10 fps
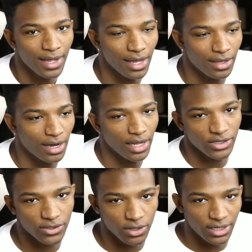and then I
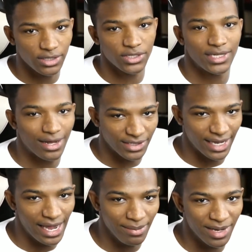just condensed it down to
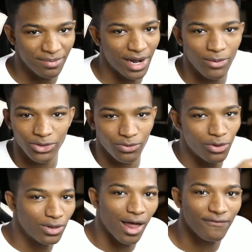gaming, but I went through a
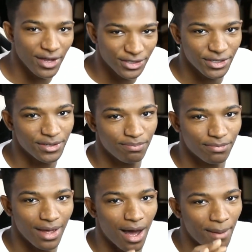whole lot of phases
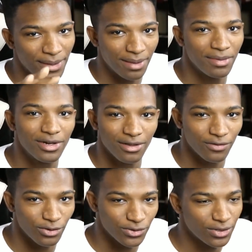in the middle of
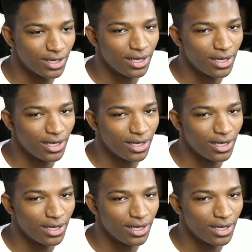those,